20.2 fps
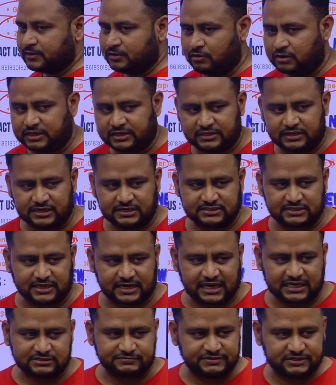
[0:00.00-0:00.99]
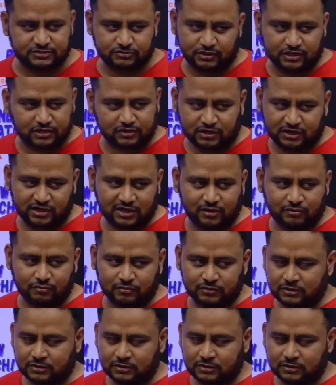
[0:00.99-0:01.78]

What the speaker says: Okay, that is the class which is going on now.